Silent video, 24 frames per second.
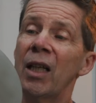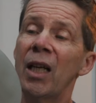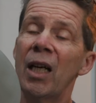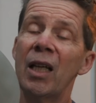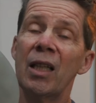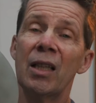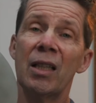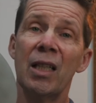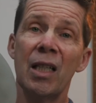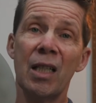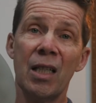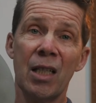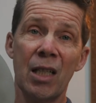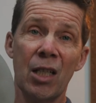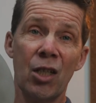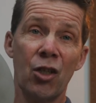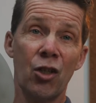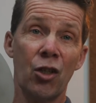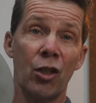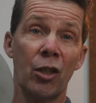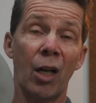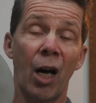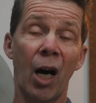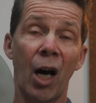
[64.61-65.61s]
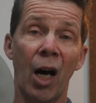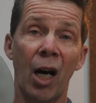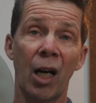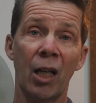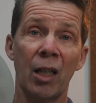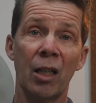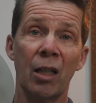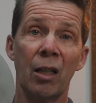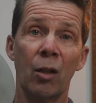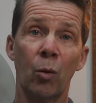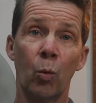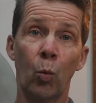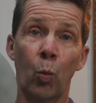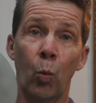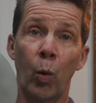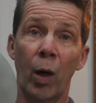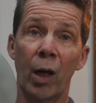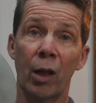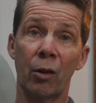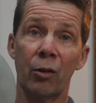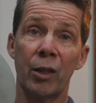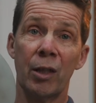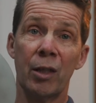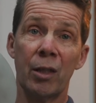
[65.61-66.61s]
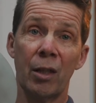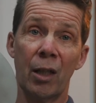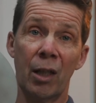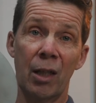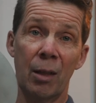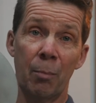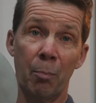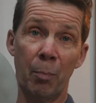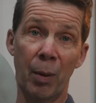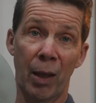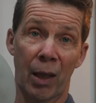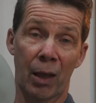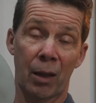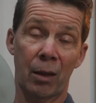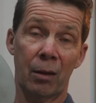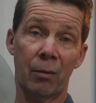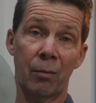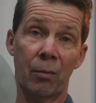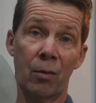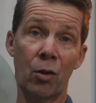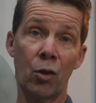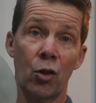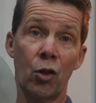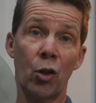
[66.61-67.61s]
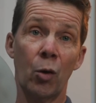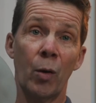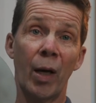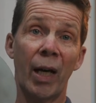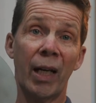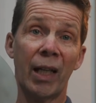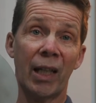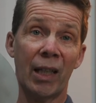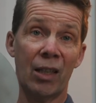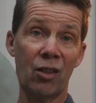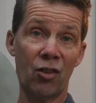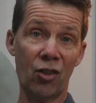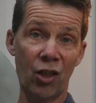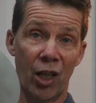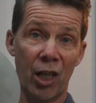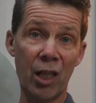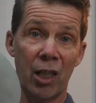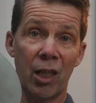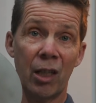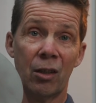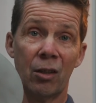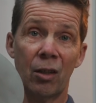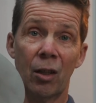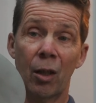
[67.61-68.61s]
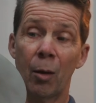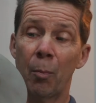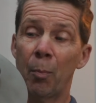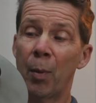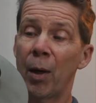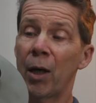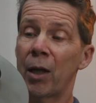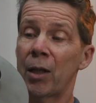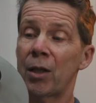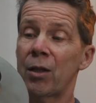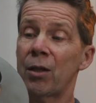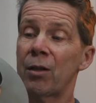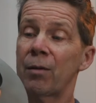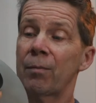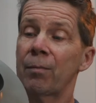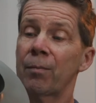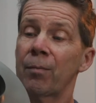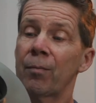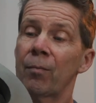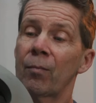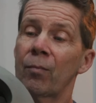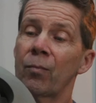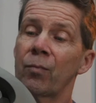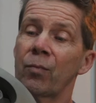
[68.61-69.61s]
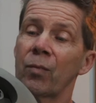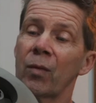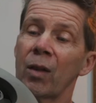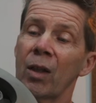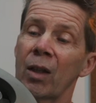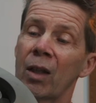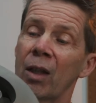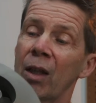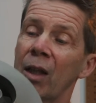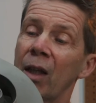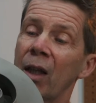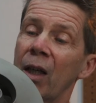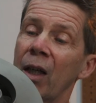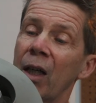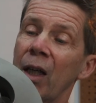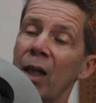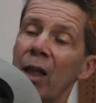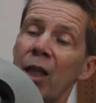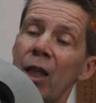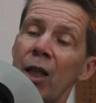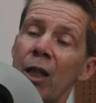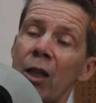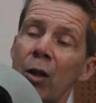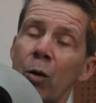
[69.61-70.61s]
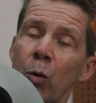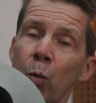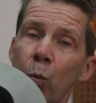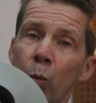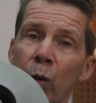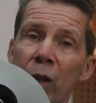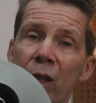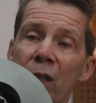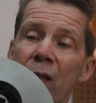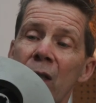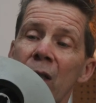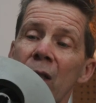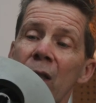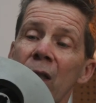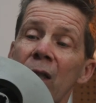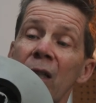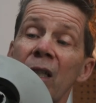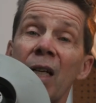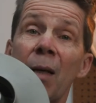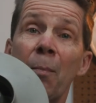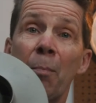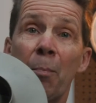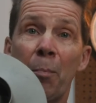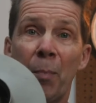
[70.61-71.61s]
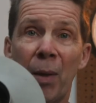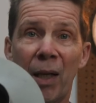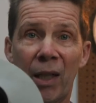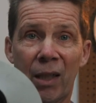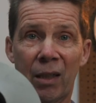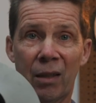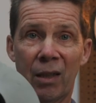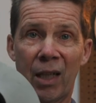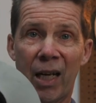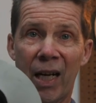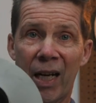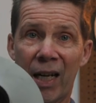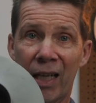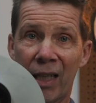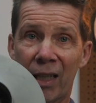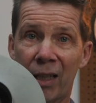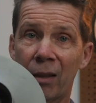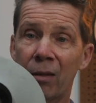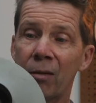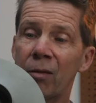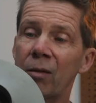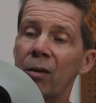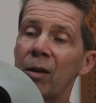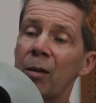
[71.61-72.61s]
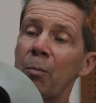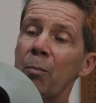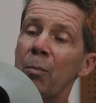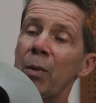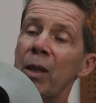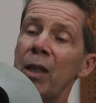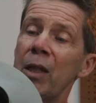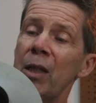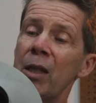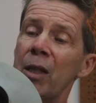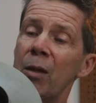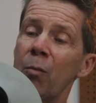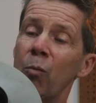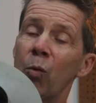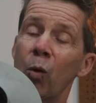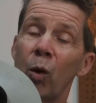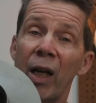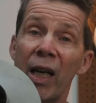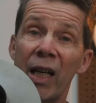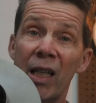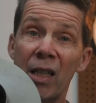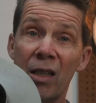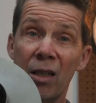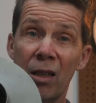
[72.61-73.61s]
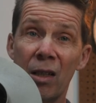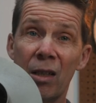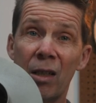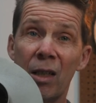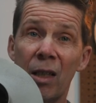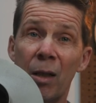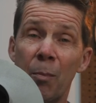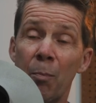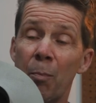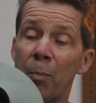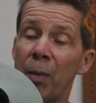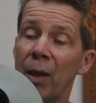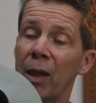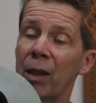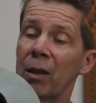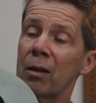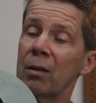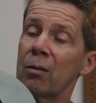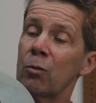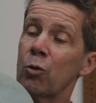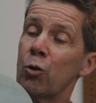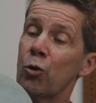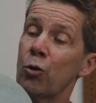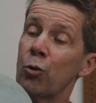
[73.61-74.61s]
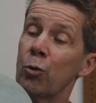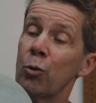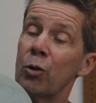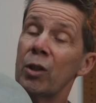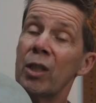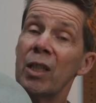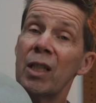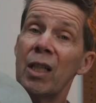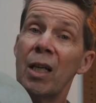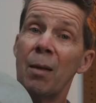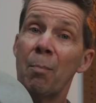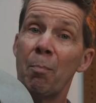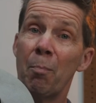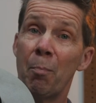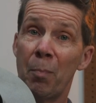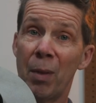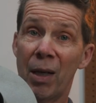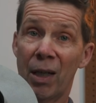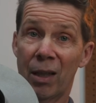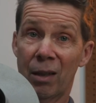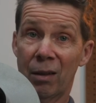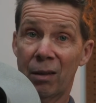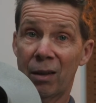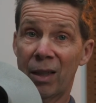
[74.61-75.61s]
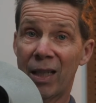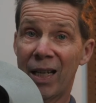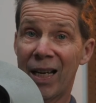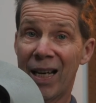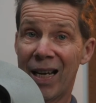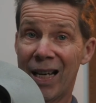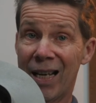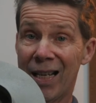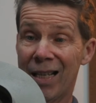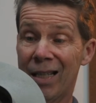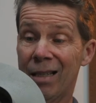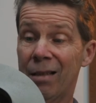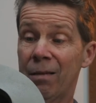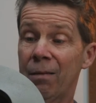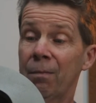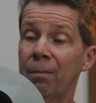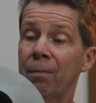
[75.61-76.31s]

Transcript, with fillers: and this is an unwelded impeller, so I can take it apart. Here we see the impeller eye. The medium will enter the impeller through the impeller eye.